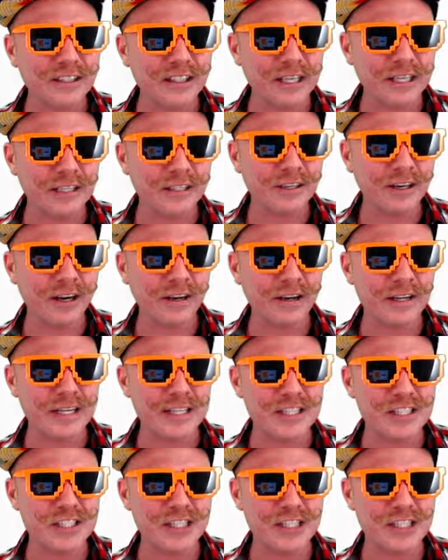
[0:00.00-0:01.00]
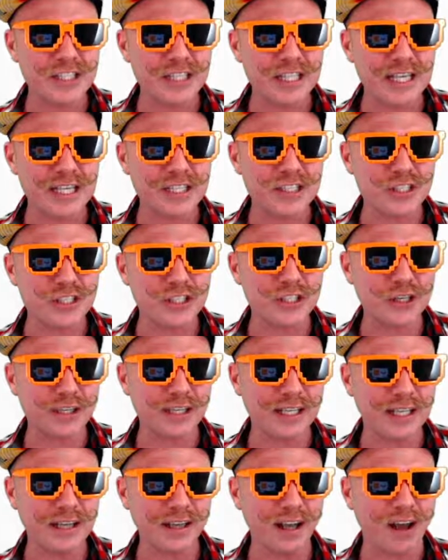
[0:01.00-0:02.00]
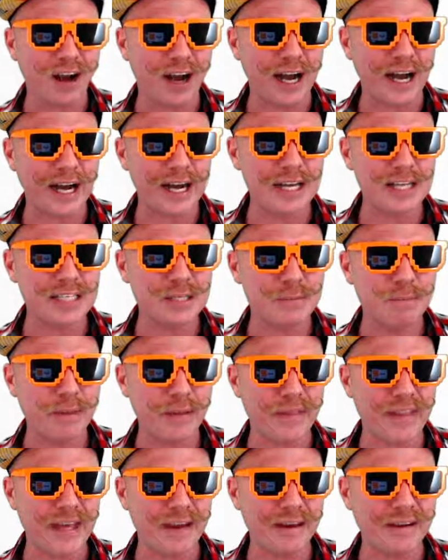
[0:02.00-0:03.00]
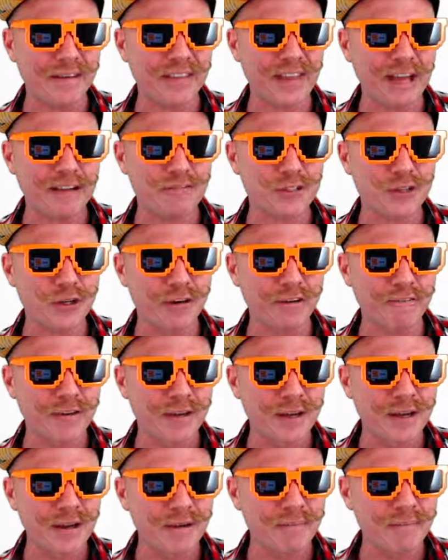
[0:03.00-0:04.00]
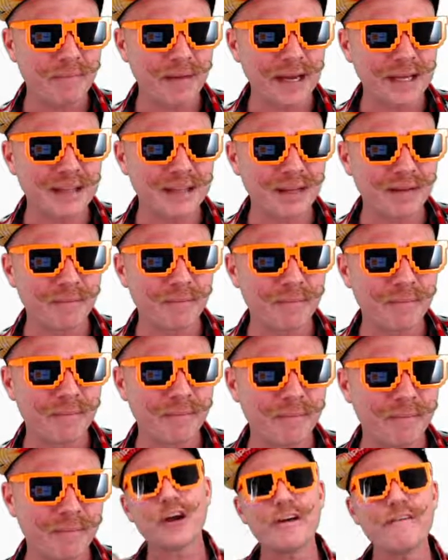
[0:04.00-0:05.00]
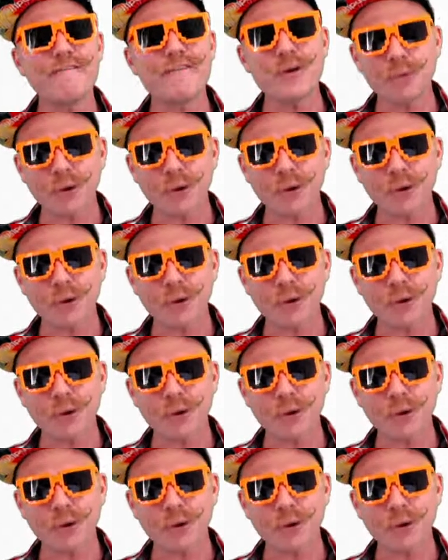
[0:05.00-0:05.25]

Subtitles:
you know, it's just these cute little eyes, but then they've sort of made them... If you